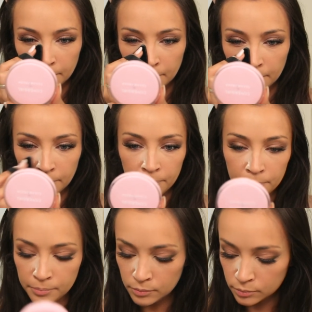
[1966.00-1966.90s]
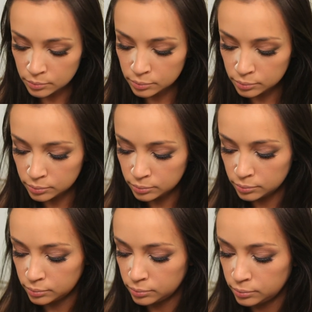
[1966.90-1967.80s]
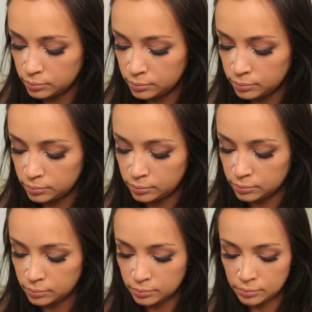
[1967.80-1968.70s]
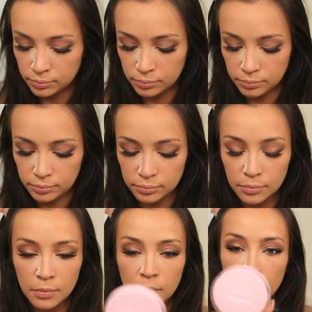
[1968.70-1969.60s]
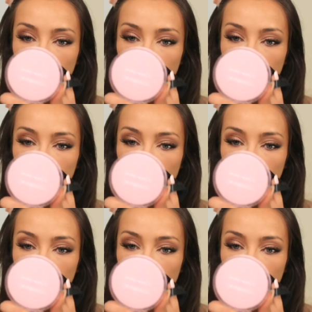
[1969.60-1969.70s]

(silence)